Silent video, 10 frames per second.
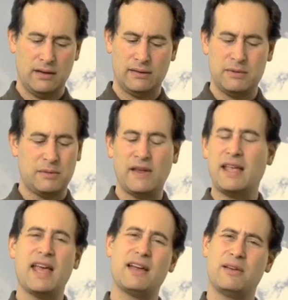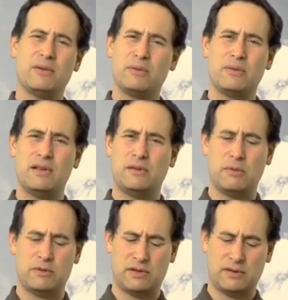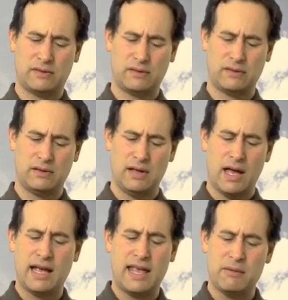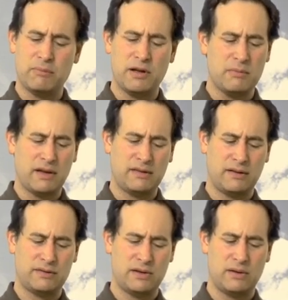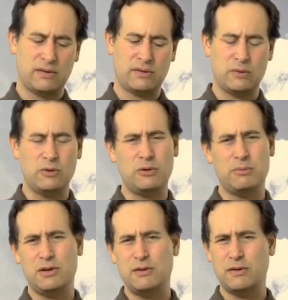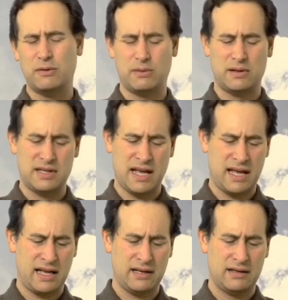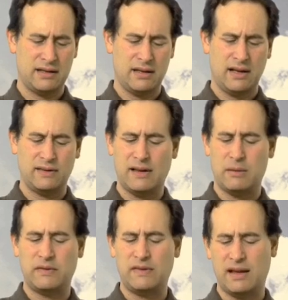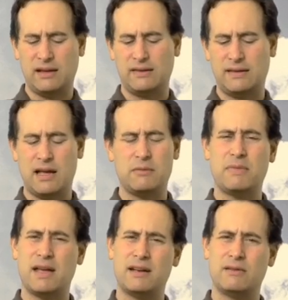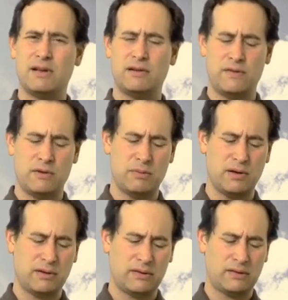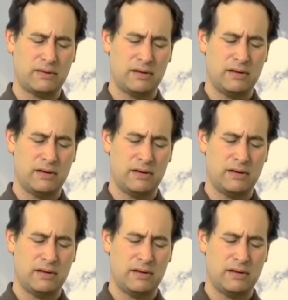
Sometimes I can't go through these motions. I can't bring myself to go to school, maneuver through the day. I'll say I'm sick, stay in bed and read a few books.